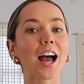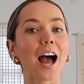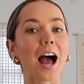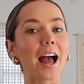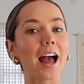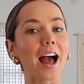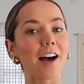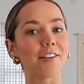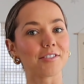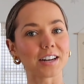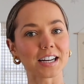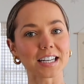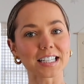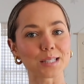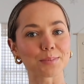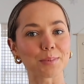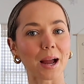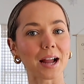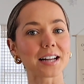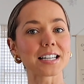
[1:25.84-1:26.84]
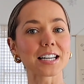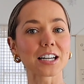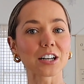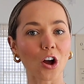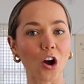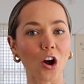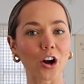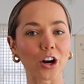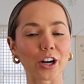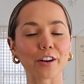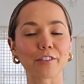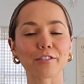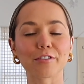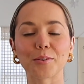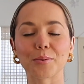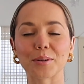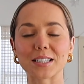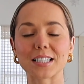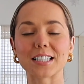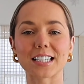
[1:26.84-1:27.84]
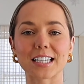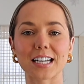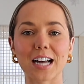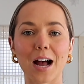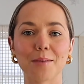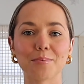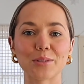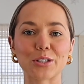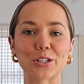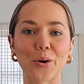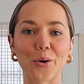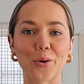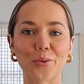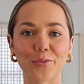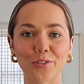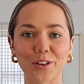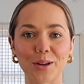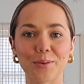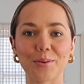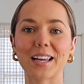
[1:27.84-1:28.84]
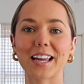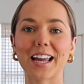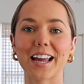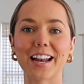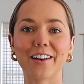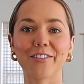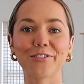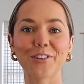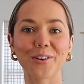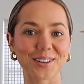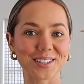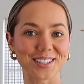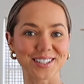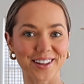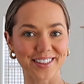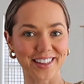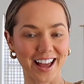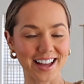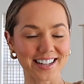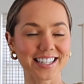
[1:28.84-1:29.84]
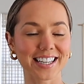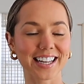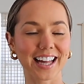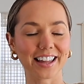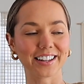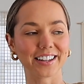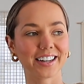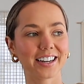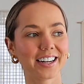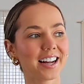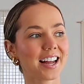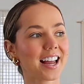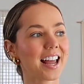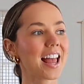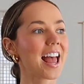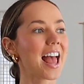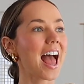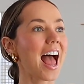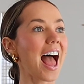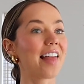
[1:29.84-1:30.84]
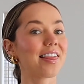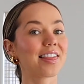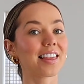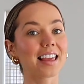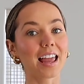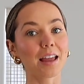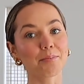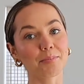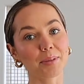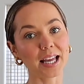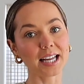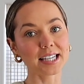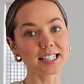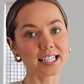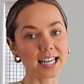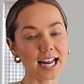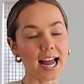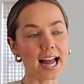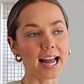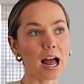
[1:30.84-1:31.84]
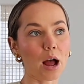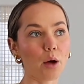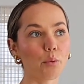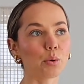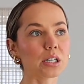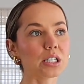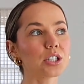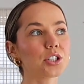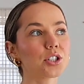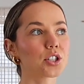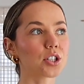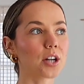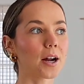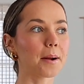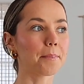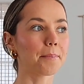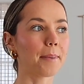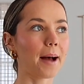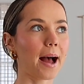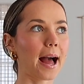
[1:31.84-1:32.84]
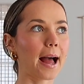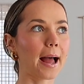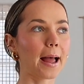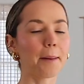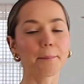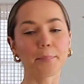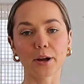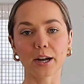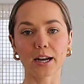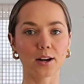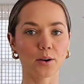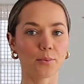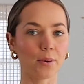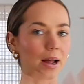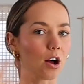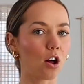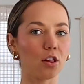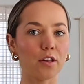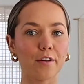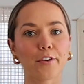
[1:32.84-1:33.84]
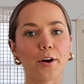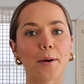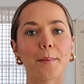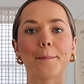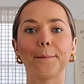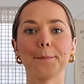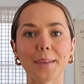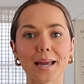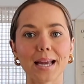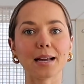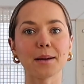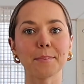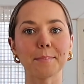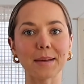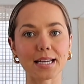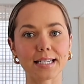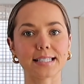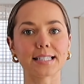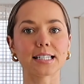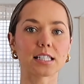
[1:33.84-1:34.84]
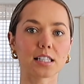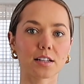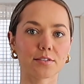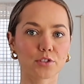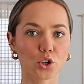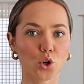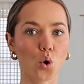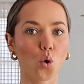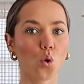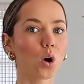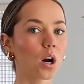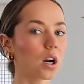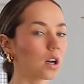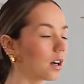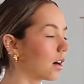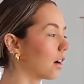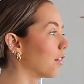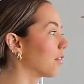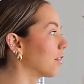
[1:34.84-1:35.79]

I have an expectant heart for what's to come, so hopefully we can focus on that together. And the game plan today, I want to start by putting away all of our big pieces of decor,